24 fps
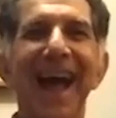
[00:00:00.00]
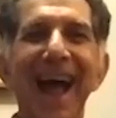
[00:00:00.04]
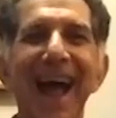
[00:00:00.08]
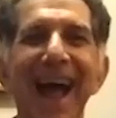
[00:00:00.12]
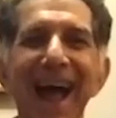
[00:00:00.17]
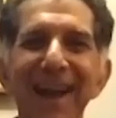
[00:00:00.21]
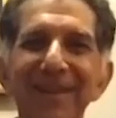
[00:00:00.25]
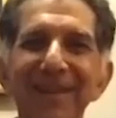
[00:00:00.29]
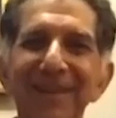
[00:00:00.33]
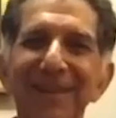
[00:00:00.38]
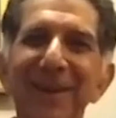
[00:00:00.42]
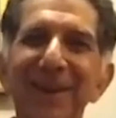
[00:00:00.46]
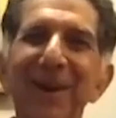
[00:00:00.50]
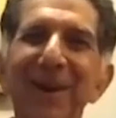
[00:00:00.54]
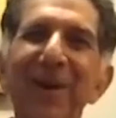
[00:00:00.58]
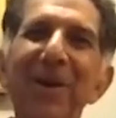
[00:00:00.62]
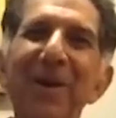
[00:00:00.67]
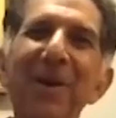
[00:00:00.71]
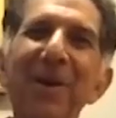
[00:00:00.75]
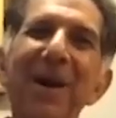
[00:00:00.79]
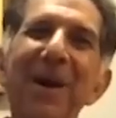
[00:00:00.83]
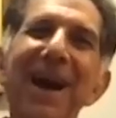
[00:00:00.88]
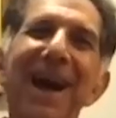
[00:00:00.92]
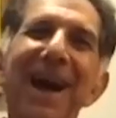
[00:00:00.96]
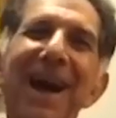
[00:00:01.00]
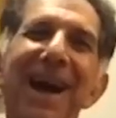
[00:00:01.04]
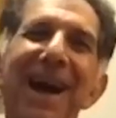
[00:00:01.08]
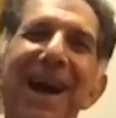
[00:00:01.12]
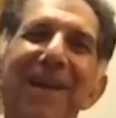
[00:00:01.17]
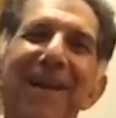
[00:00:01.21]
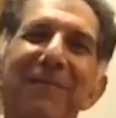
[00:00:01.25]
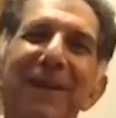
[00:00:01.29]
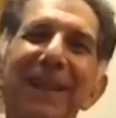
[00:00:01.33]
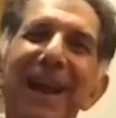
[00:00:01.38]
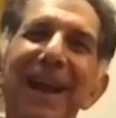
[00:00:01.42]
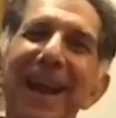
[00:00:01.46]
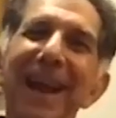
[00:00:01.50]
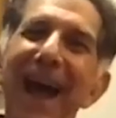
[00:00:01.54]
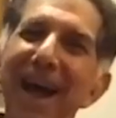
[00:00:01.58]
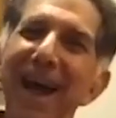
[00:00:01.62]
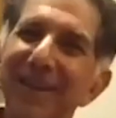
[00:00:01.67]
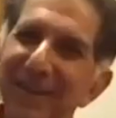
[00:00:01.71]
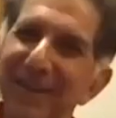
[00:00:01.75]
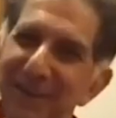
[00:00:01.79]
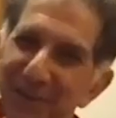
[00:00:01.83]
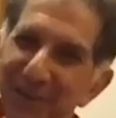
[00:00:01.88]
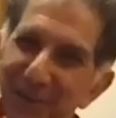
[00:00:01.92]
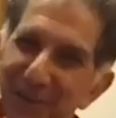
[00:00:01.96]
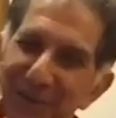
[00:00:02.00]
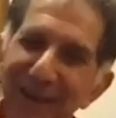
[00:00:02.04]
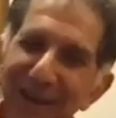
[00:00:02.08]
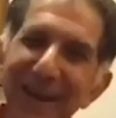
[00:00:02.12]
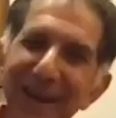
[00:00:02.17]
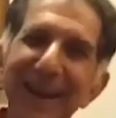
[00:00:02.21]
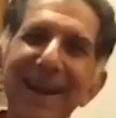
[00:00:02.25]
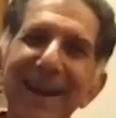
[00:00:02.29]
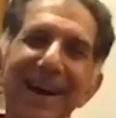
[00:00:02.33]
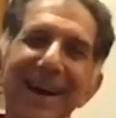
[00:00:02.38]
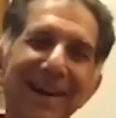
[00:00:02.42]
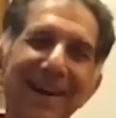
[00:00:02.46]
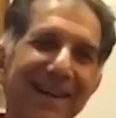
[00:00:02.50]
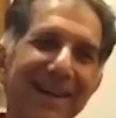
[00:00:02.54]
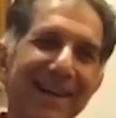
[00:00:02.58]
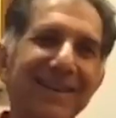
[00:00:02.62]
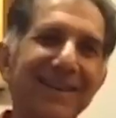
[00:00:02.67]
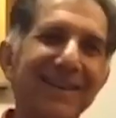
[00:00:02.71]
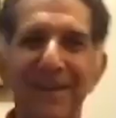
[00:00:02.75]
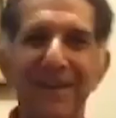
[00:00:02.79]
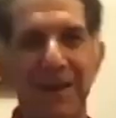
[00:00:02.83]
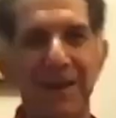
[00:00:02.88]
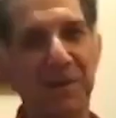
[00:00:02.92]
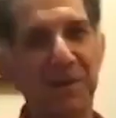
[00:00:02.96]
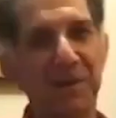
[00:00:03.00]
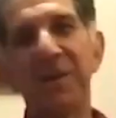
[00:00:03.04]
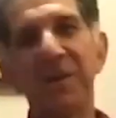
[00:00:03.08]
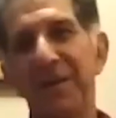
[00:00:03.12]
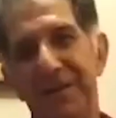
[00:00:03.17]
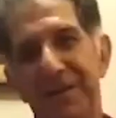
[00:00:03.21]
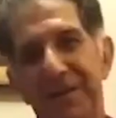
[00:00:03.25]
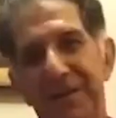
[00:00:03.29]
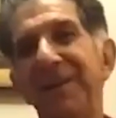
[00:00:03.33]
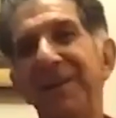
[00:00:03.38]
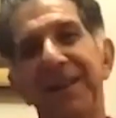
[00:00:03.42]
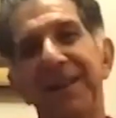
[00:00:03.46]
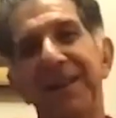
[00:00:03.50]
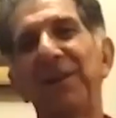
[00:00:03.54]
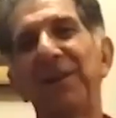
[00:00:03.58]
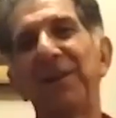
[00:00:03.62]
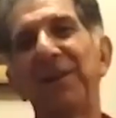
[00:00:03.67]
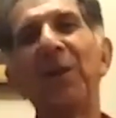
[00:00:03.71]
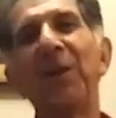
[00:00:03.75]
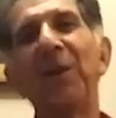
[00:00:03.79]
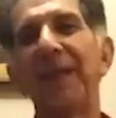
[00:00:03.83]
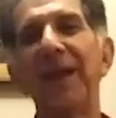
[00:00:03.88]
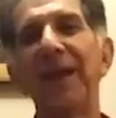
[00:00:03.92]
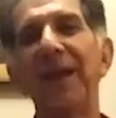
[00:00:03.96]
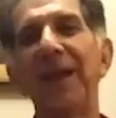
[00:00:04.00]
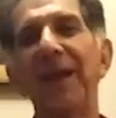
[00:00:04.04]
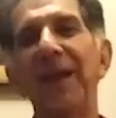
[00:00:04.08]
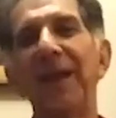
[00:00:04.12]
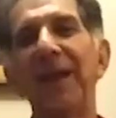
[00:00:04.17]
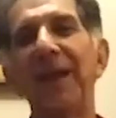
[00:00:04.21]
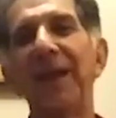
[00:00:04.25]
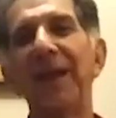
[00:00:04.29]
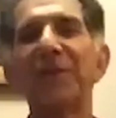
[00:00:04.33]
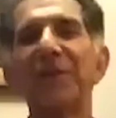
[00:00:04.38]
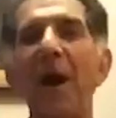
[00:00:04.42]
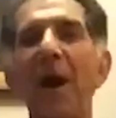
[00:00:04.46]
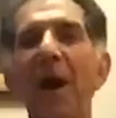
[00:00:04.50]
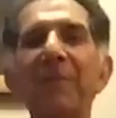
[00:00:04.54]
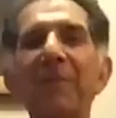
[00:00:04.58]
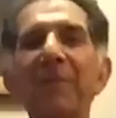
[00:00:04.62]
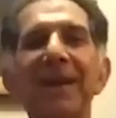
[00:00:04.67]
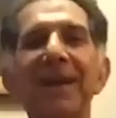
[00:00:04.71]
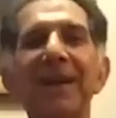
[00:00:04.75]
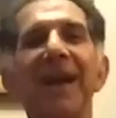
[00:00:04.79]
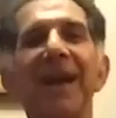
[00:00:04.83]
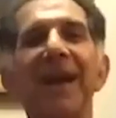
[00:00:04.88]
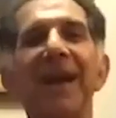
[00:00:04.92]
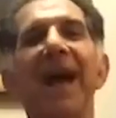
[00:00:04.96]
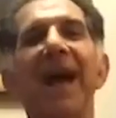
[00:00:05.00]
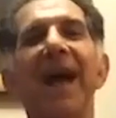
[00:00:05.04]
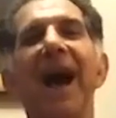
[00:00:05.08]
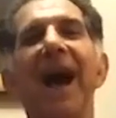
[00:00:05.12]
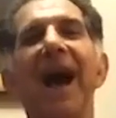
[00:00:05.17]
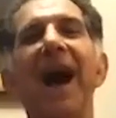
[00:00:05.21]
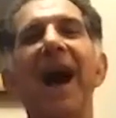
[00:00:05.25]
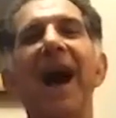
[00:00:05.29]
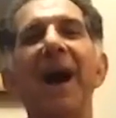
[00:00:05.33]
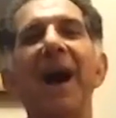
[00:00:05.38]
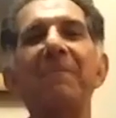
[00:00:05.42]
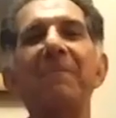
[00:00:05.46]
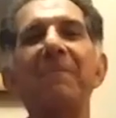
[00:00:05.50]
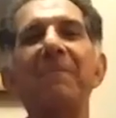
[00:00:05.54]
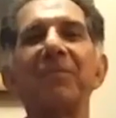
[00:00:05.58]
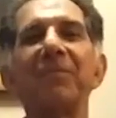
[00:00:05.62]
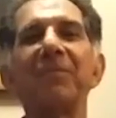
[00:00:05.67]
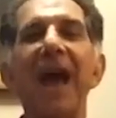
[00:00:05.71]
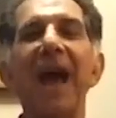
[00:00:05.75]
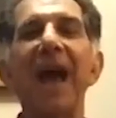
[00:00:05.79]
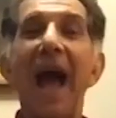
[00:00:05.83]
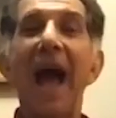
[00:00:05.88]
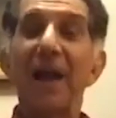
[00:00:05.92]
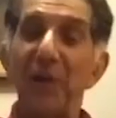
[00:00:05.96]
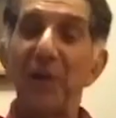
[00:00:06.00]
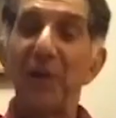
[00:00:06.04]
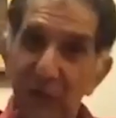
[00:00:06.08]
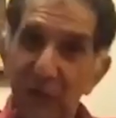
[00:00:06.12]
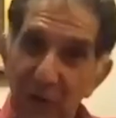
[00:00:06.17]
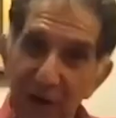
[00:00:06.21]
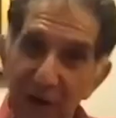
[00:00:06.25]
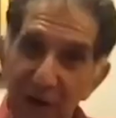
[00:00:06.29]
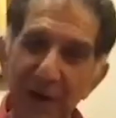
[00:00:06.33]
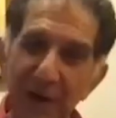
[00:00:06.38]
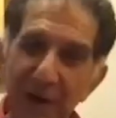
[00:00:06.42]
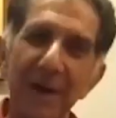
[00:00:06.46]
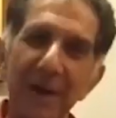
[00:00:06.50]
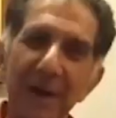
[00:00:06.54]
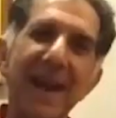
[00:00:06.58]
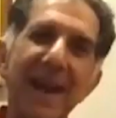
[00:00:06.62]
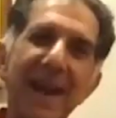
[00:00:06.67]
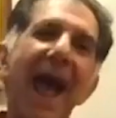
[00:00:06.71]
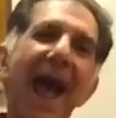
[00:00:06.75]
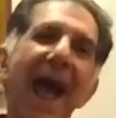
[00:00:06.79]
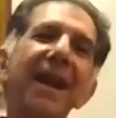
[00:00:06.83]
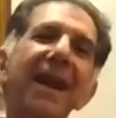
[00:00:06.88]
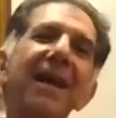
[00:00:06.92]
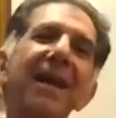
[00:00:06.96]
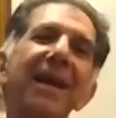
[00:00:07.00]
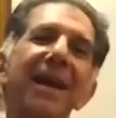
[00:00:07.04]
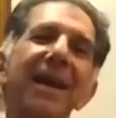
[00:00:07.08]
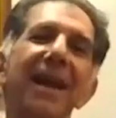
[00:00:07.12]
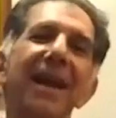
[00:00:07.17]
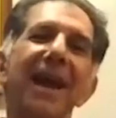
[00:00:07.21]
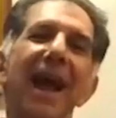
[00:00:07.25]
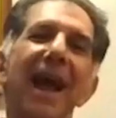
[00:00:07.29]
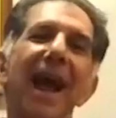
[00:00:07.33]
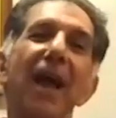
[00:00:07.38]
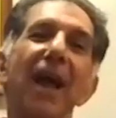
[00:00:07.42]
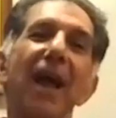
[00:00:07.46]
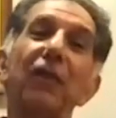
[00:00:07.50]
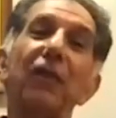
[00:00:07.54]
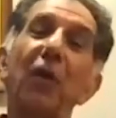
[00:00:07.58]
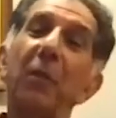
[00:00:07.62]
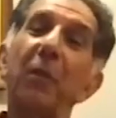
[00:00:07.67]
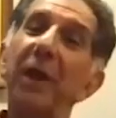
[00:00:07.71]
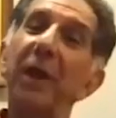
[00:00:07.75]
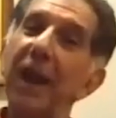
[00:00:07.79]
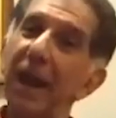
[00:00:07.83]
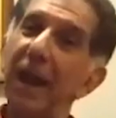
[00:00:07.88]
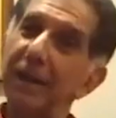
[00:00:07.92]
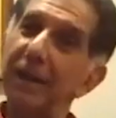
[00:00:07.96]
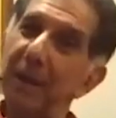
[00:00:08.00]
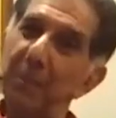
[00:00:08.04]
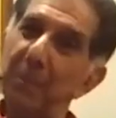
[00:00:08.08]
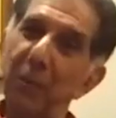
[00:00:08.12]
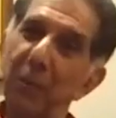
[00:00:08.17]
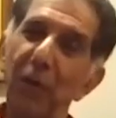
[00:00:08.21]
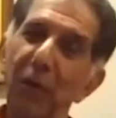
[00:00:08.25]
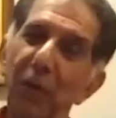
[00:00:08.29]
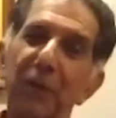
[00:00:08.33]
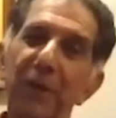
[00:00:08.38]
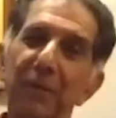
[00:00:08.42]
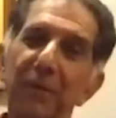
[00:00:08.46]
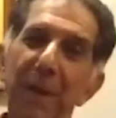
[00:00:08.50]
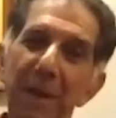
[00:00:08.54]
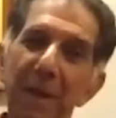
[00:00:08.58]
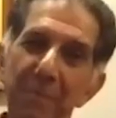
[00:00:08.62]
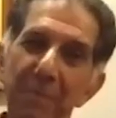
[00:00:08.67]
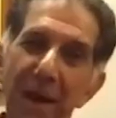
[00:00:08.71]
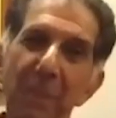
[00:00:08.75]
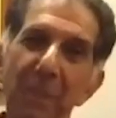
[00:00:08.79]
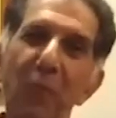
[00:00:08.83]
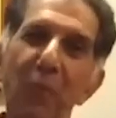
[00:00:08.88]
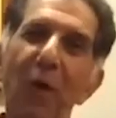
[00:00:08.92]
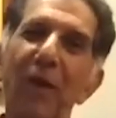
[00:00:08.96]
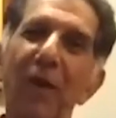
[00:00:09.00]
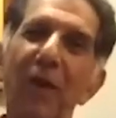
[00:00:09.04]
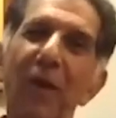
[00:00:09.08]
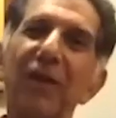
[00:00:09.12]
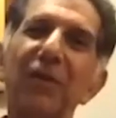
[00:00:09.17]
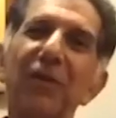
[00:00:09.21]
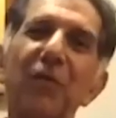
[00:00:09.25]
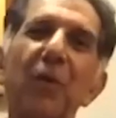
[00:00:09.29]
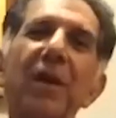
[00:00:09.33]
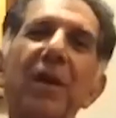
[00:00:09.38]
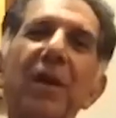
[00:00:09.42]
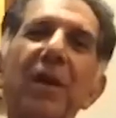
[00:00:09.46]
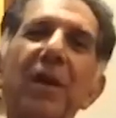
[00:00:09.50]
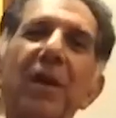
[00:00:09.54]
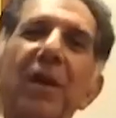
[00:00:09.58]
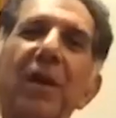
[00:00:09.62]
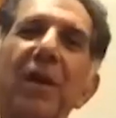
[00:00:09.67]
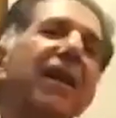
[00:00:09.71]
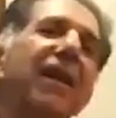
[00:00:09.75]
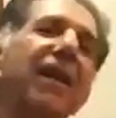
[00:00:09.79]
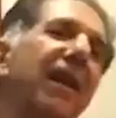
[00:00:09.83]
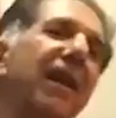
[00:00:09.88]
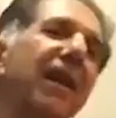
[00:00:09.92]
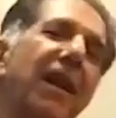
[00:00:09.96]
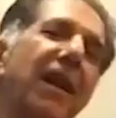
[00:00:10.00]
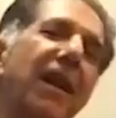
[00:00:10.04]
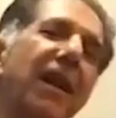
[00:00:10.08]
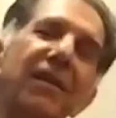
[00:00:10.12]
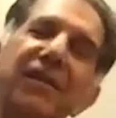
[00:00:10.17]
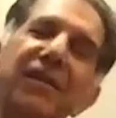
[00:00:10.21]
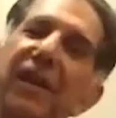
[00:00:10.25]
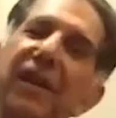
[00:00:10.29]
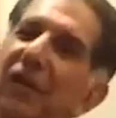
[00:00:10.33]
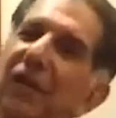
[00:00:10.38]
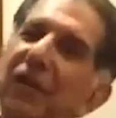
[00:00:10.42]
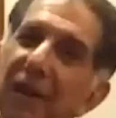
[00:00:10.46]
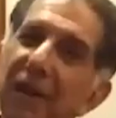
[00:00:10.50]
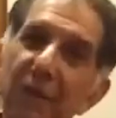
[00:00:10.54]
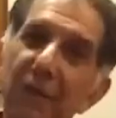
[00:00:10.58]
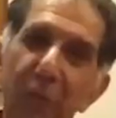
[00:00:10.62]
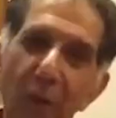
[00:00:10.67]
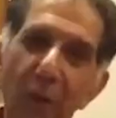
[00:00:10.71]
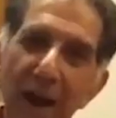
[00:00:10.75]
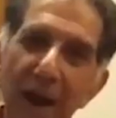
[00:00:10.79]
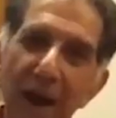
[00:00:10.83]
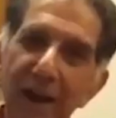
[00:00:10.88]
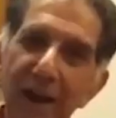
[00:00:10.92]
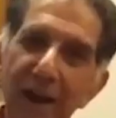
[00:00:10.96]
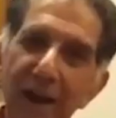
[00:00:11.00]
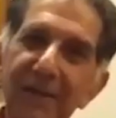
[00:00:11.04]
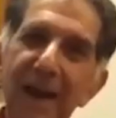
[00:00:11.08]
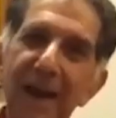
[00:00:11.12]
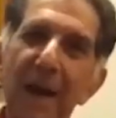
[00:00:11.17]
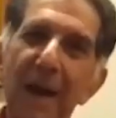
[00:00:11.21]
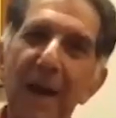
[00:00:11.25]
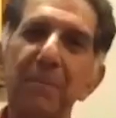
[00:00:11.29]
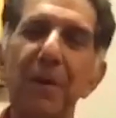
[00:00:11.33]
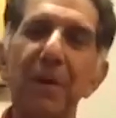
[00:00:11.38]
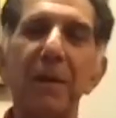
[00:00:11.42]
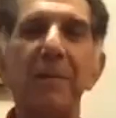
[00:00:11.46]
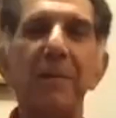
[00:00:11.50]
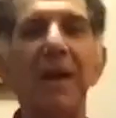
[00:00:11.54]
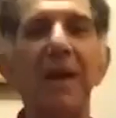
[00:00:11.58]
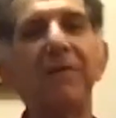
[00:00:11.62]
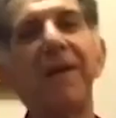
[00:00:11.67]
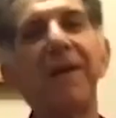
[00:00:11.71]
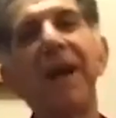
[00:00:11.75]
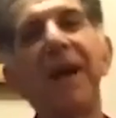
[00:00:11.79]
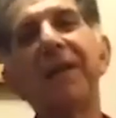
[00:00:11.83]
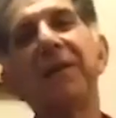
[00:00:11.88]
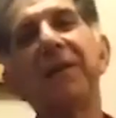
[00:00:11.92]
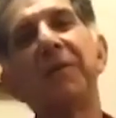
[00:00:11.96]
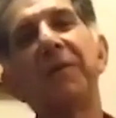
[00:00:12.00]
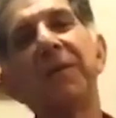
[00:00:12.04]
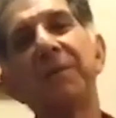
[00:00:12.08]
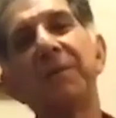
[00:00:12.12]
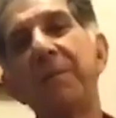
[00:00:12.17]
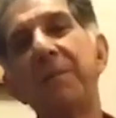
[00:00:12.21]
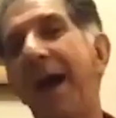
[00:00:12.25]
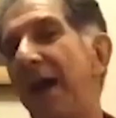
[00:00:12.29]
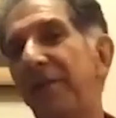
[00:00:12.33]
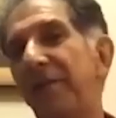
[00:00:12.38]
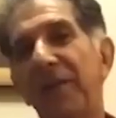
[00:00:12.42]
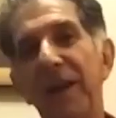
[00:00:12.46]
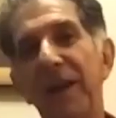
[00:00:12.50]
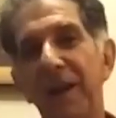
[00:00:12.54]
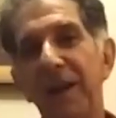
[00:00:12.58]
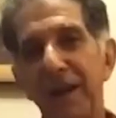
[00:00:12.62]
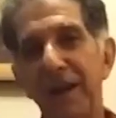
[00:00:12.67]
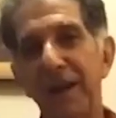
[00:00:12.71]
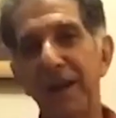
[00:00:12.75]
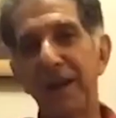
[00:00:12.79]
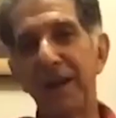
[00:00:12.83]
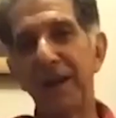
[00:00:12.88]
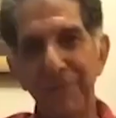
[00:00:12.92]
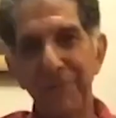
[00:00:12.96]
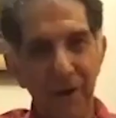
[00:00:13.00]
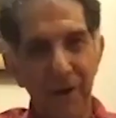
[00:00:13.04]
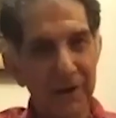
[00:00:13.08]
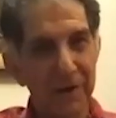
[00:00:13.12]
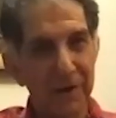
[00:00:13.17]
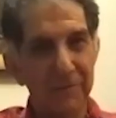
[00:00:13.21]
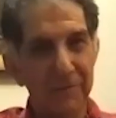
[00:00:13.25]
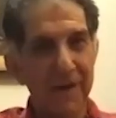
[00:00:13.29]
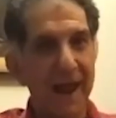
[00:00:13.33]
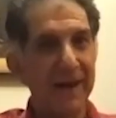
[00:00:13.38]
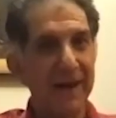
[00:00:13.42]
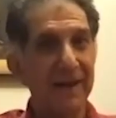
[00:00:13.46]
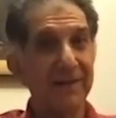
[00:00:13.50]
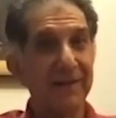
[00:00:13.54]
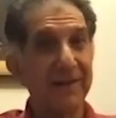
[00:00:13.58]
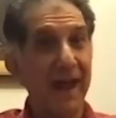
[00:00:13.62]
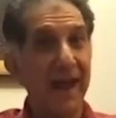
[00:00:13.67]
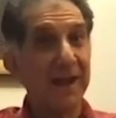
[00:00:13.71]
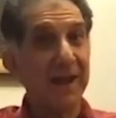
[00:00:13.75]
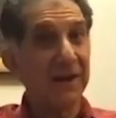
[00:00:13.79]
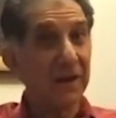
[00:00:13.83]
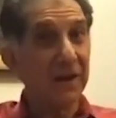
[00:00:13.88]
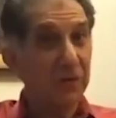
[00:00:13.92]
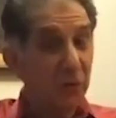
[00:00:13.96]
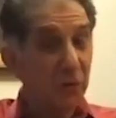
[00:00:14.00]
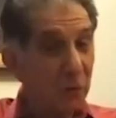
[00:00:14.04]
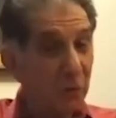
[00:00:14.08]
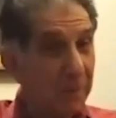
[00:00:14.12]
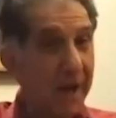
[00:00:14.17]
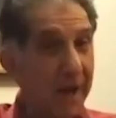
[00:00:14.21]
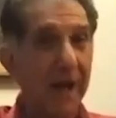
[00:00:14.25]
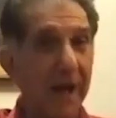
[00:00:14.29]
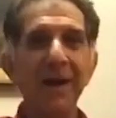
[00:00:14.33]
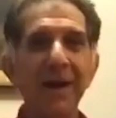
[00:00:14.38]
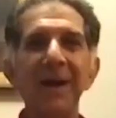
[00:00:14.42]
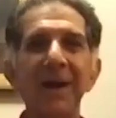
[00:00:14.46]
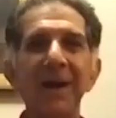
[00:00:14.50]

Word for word: And so for the last two, three years, till, till this whole thing stopped, uh, I used to read with dad. And so we read the books which my mom wasn't too interested in. And just to give one example, my father was passionately fond of Alexander Dumas.